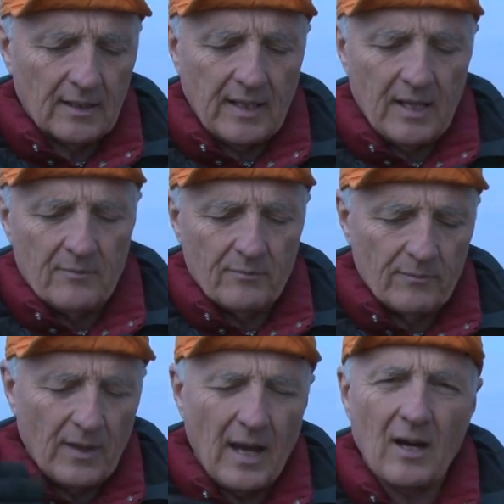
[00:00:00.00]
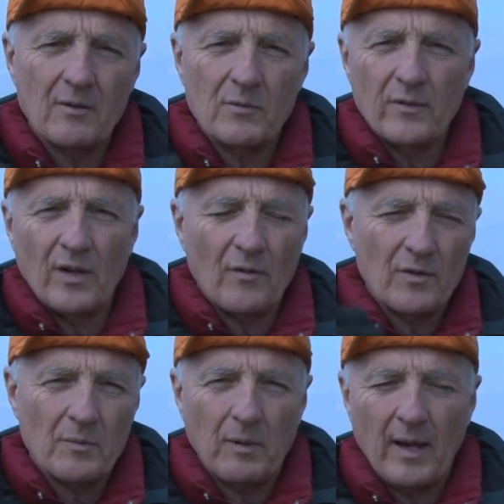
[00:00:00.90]
keep air moving
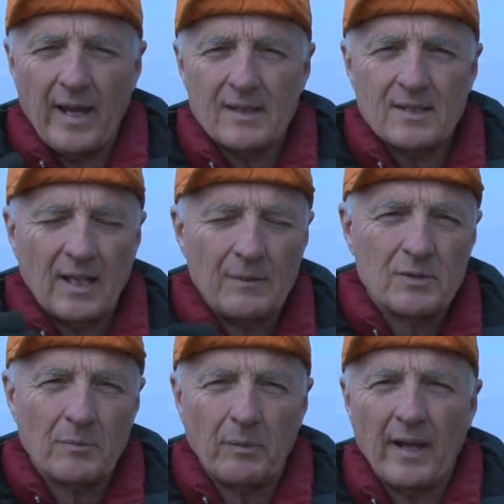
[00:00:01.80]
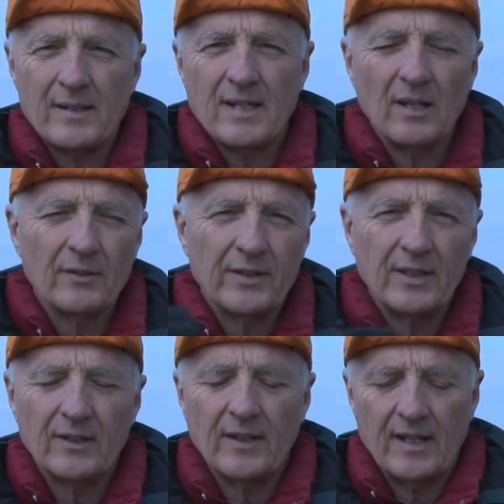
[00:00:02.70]
over the plants. It keeps the plants
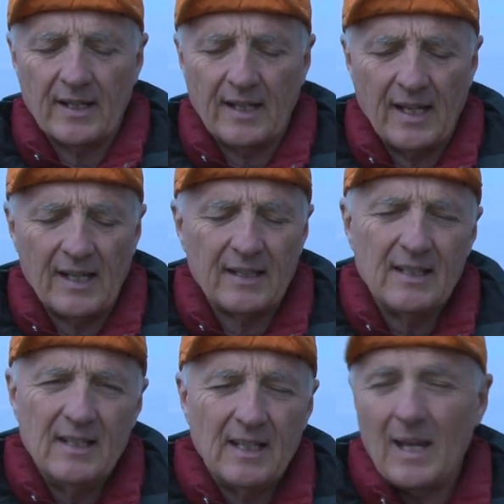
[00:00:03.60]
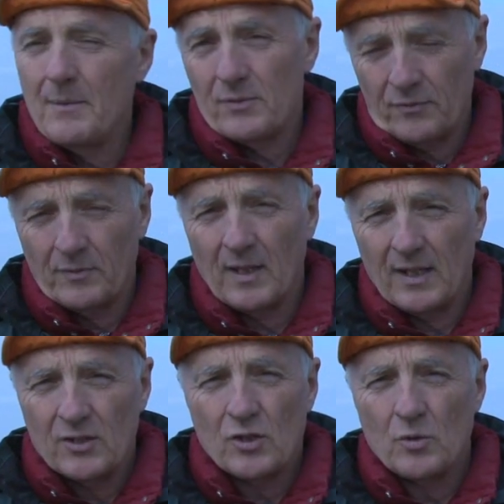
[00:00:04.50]
healthier, and again, keeps from
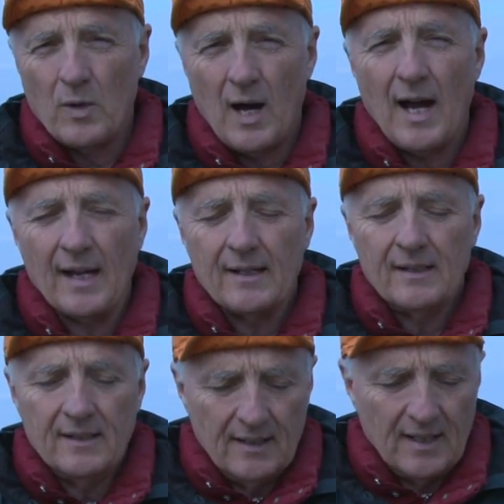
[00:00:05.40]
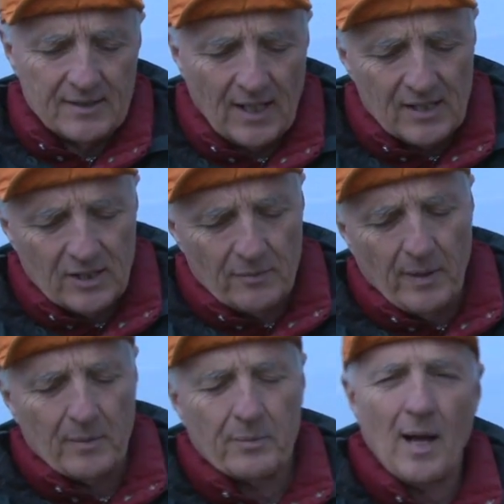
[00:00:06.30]
getting too hot. It's actually a
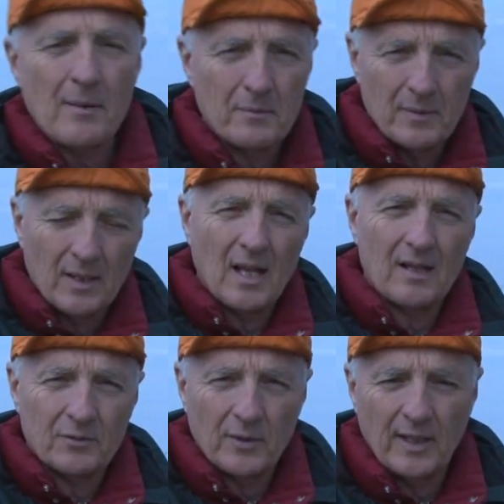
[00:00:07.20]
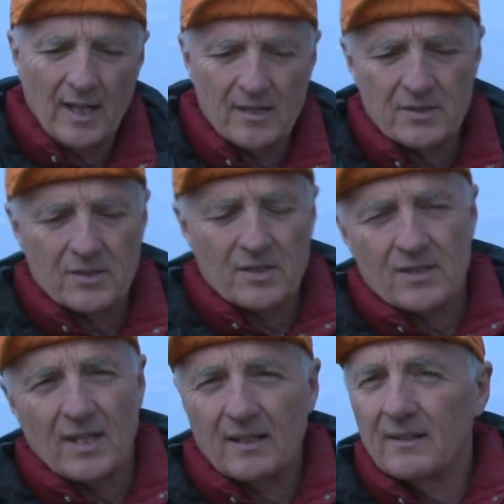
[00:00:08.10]
big problem in a lot of greenhouses
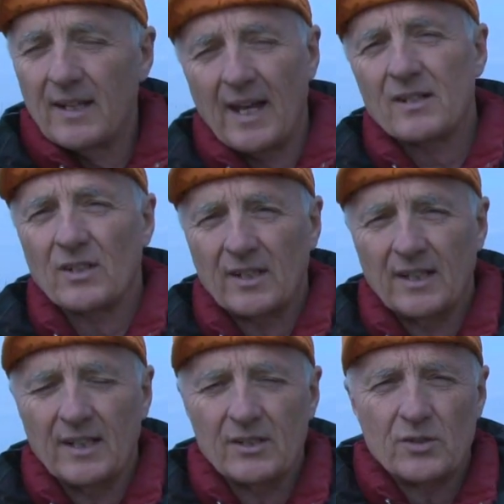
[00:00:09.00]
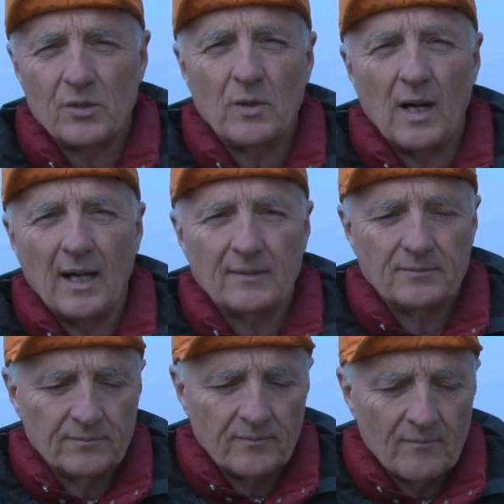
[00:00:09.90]
is they actually can get too
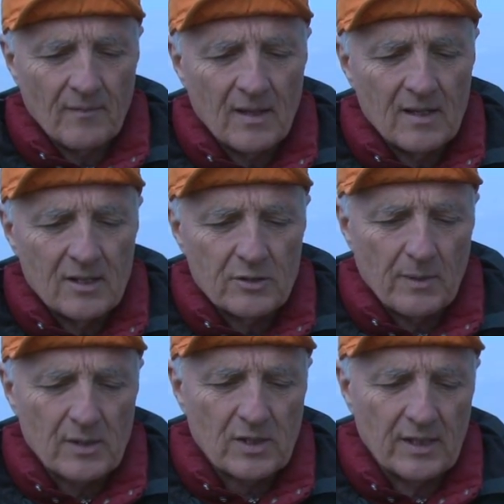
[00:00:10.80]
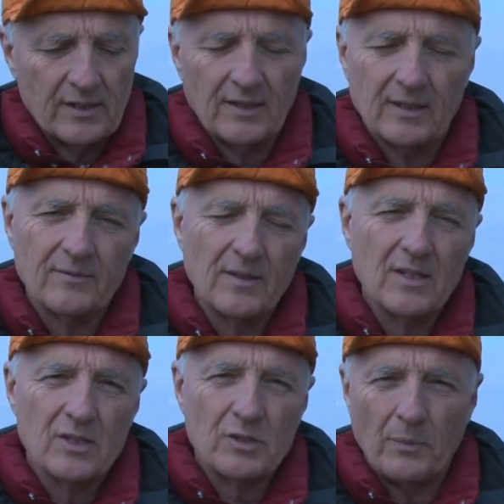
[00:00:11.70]
hot, especially in the
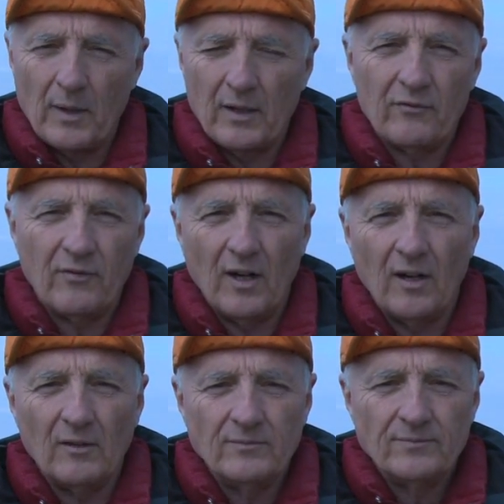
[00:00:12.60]
spring, fall.